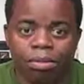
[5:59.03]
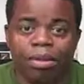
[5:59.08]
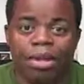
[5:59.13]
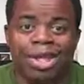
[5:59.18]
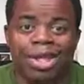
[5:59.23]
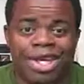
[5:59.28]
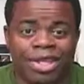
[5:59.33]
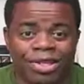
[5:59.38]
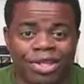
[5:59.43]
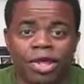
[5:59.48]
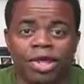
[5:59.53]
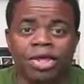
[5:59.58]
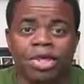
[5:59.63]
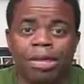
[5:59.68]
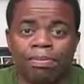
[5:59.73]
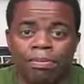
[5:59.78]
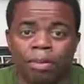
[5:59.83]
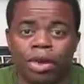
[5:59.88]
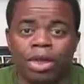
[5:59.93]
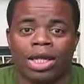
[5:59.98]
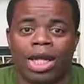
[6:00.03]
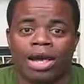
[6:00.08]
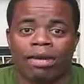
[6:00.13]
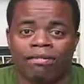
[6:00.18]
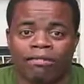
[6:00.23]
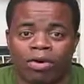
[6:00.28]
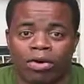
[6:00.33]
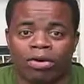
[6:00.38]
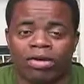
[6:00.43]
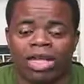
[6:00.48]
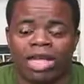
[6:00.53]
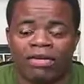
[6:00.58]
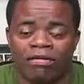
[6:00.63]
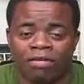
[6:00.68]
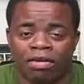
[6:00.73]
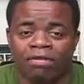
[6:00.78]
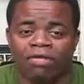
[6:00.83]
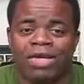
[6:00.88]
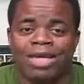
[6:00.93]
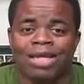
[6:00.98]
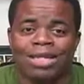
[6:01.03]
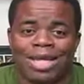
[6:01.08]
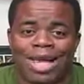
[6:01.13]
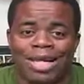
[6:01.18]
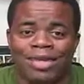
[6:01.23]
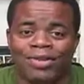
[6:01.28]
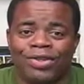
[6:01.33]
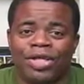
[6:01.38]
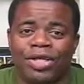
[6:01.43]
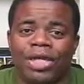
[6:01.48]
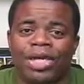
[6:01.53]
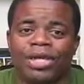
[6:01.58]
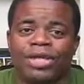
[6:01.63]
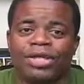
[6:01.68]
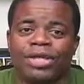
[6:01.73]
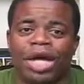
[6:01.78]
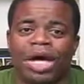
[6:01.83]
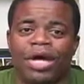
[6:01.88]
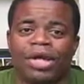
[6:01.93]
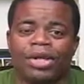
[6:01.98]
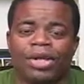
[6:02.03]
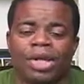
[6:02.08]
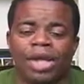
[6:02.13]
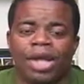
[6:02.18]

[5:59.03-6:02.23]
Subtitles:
It took them more like 14, 15 days to get it done.